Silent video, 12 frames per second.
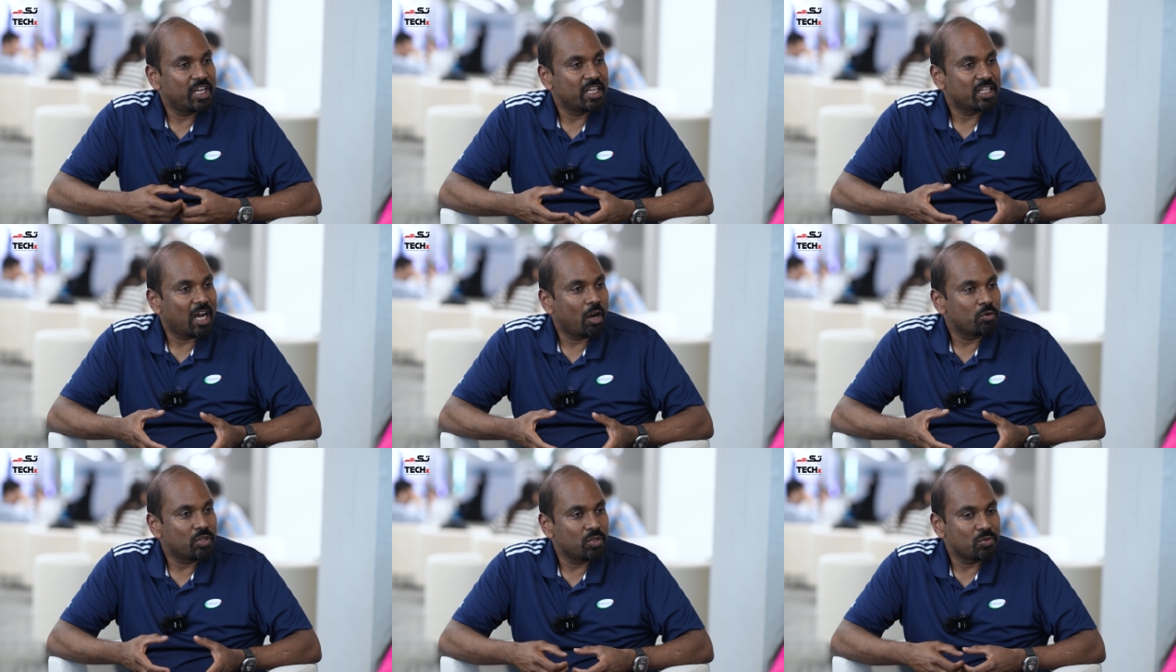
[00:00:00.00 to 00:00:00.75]
heat
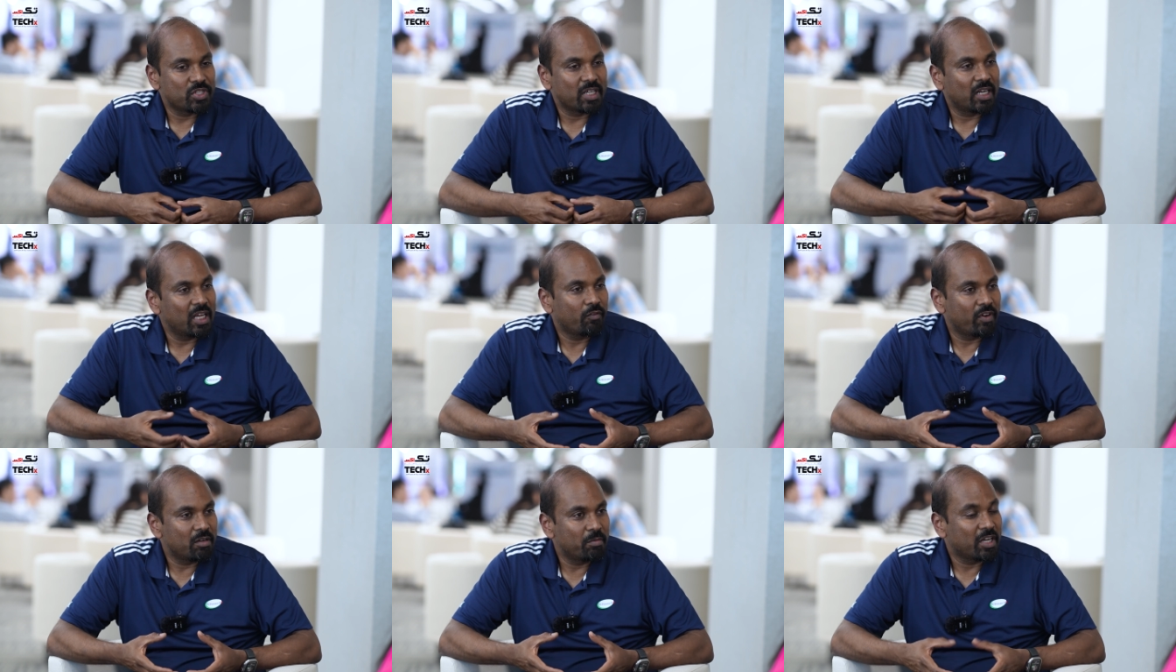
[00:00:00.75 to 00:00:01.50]
out using
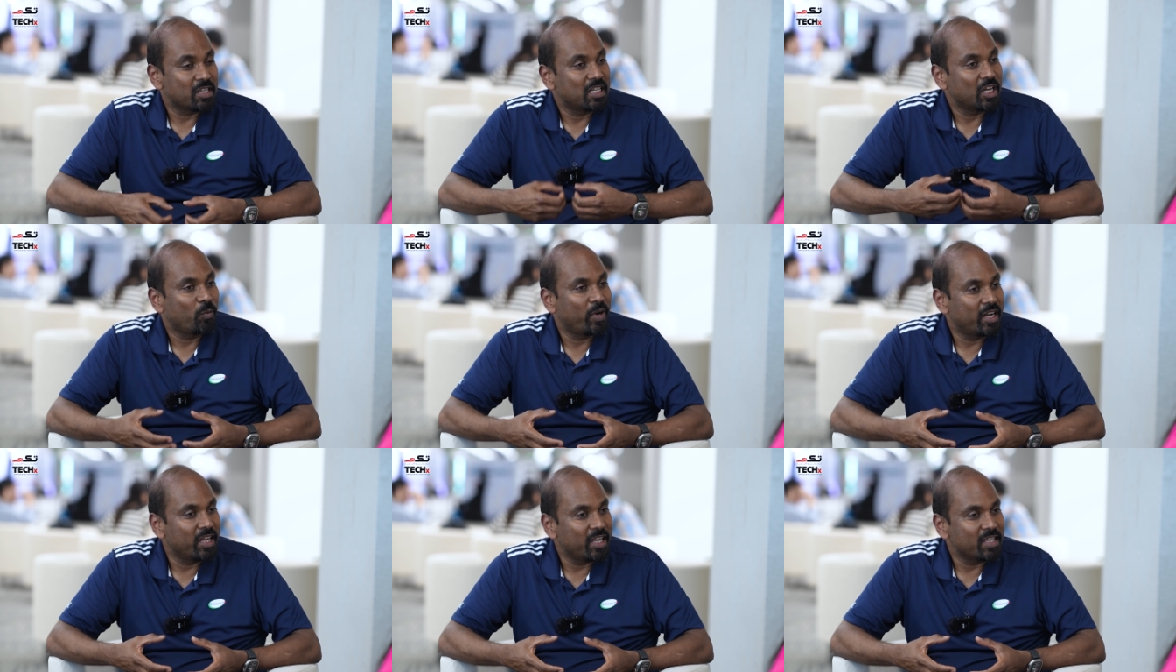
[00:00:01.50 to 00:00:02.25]
liquid, because
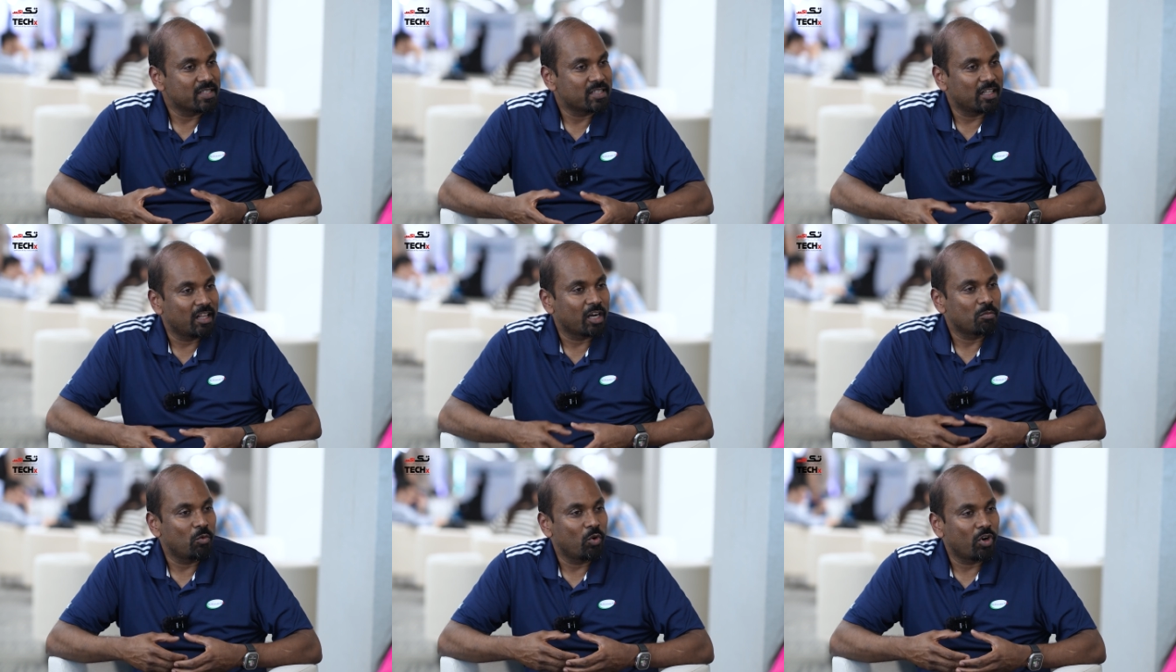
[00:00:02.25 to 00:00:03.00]
liquid is a
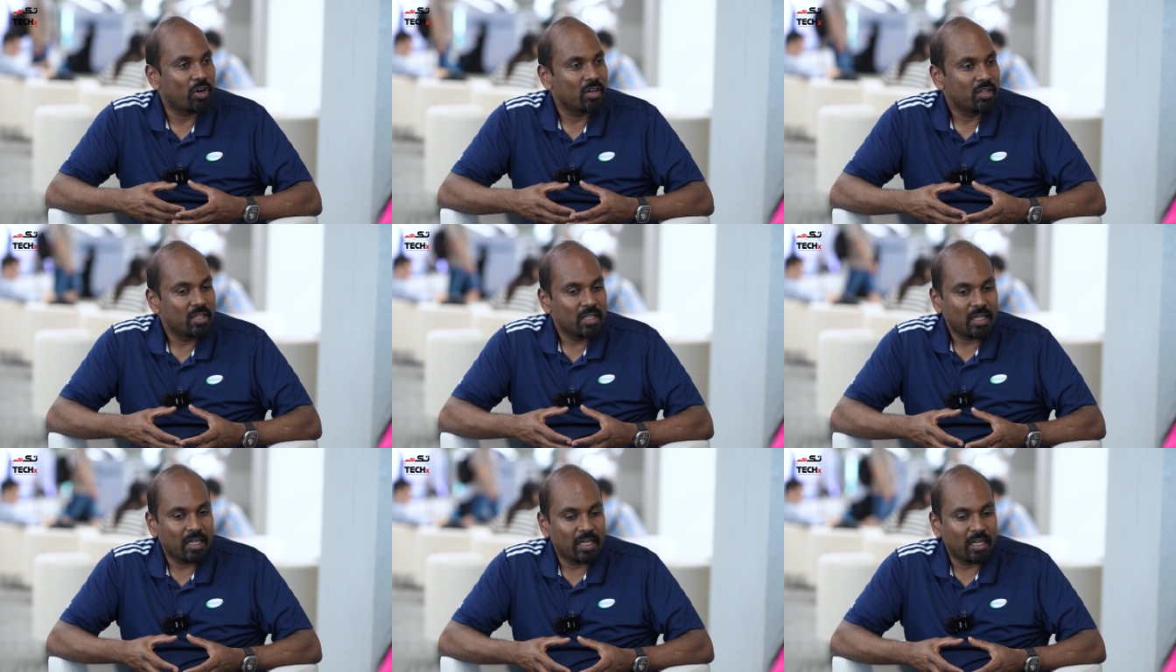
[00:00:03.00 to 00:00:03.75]
lot more
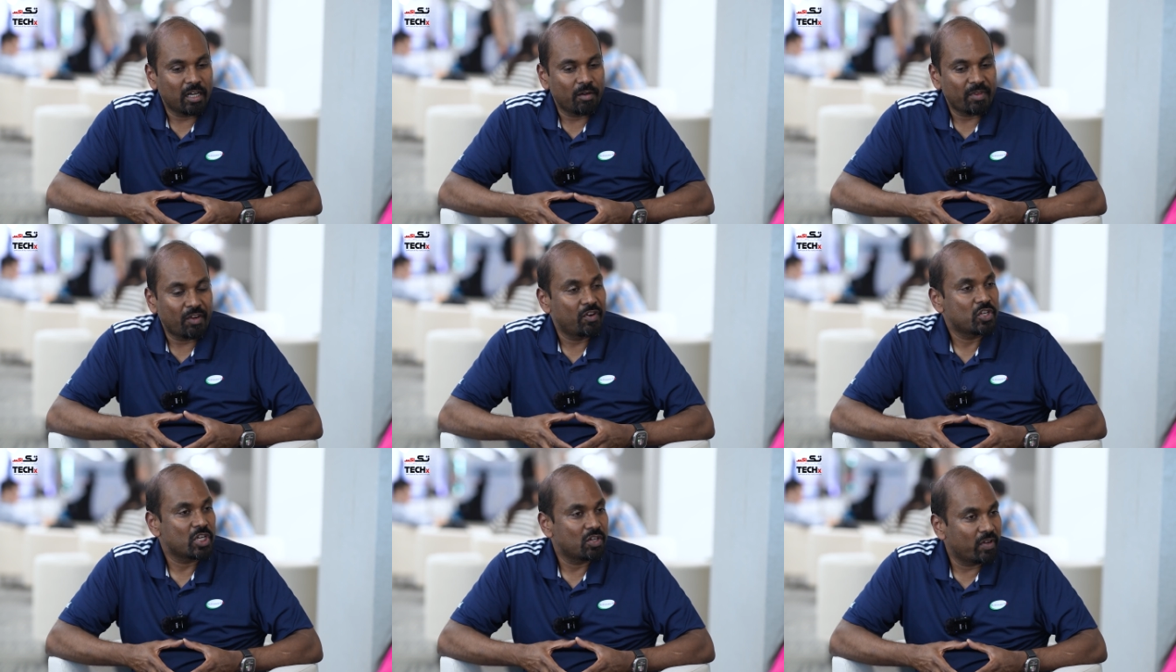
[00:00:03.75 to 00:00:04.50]

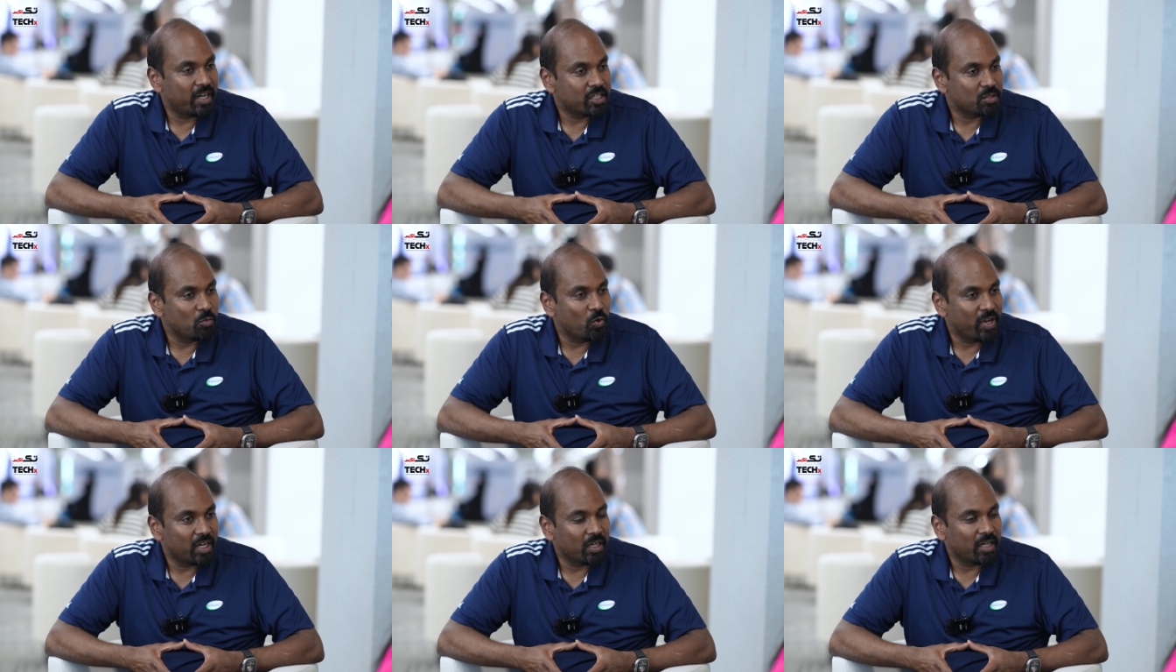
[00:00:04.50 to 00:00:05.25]
efficient when it's
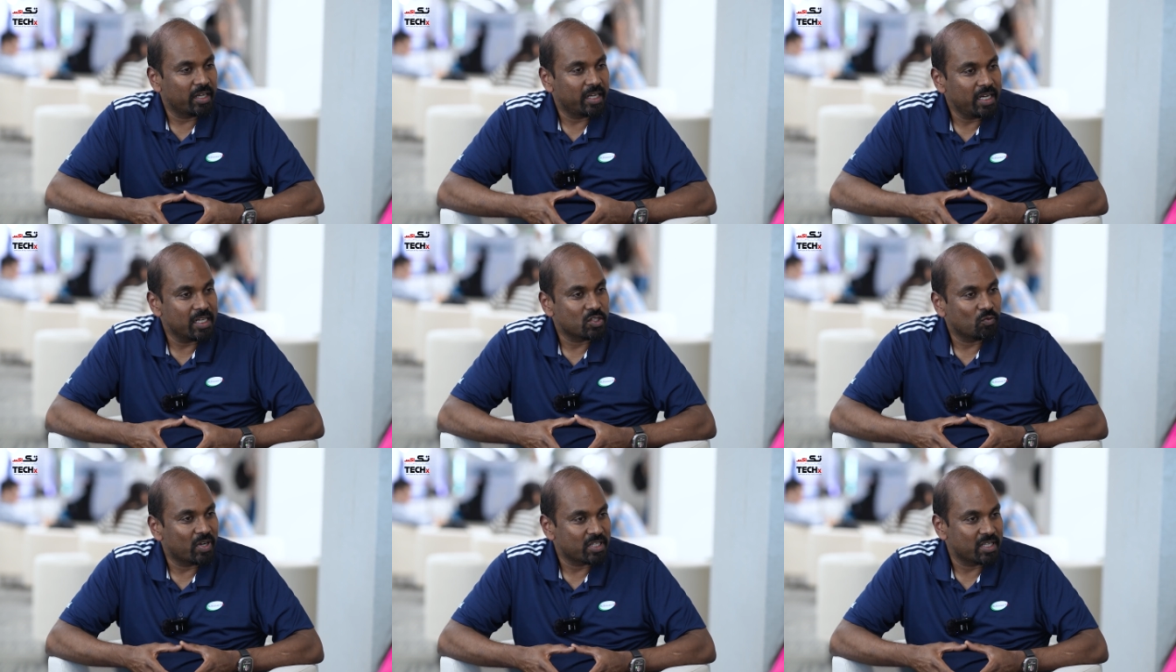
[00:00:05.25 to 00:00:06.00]
moving the heat
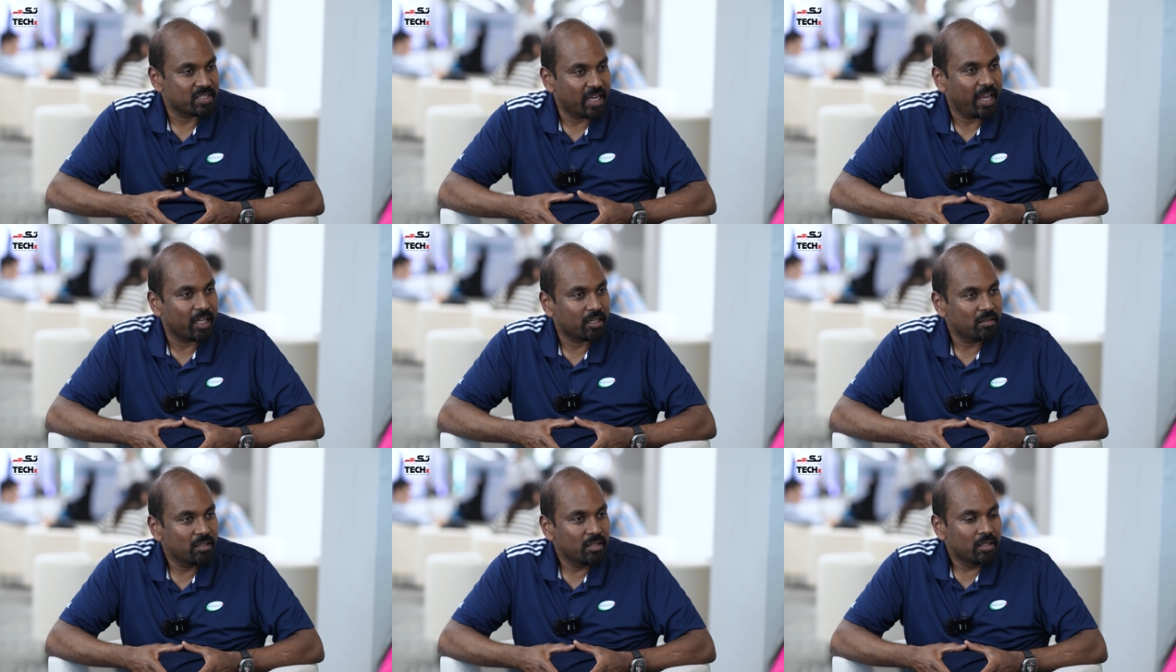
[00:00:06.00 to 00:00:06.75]
versus air.
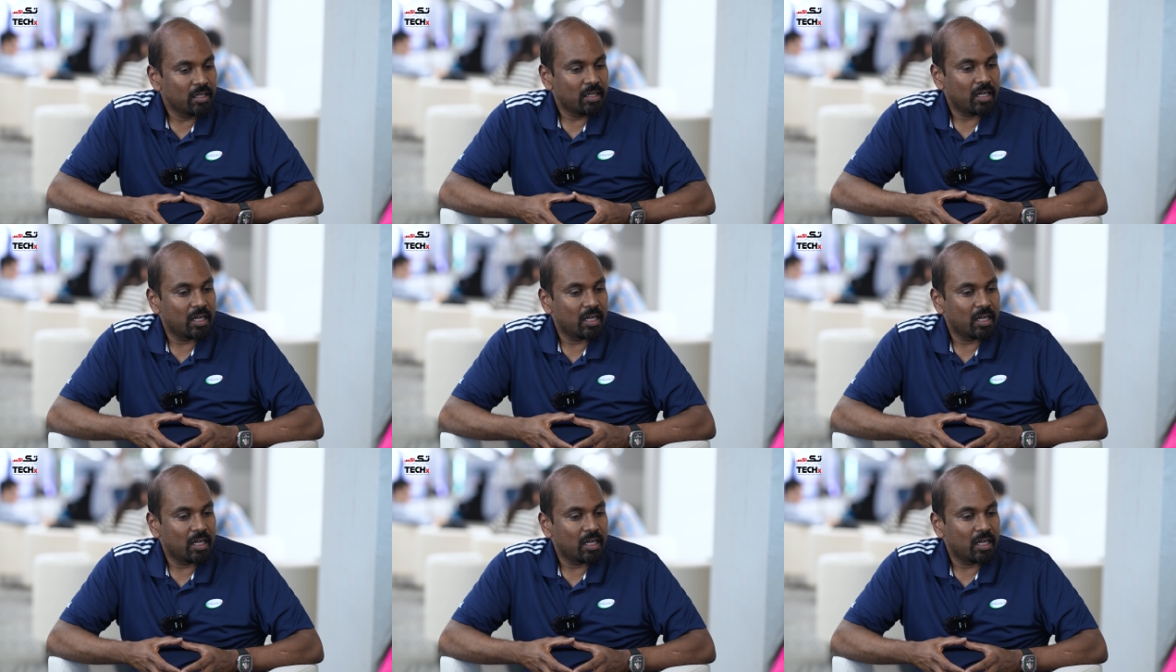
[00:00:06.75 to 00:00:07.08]
Yeah.